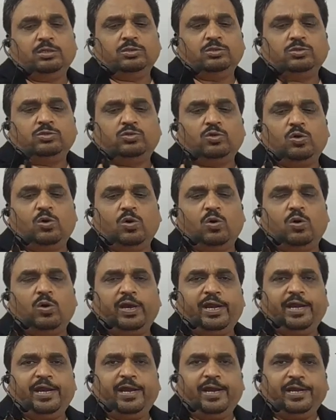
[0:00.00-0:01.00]

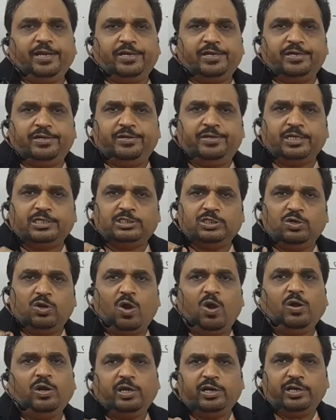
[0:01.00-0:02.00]
So it does
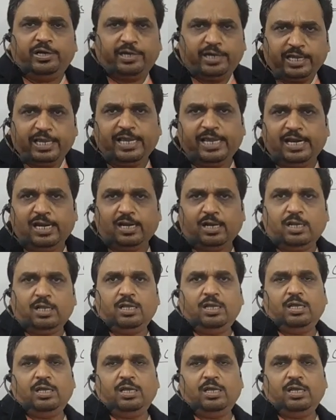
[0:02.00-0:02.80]
not deal,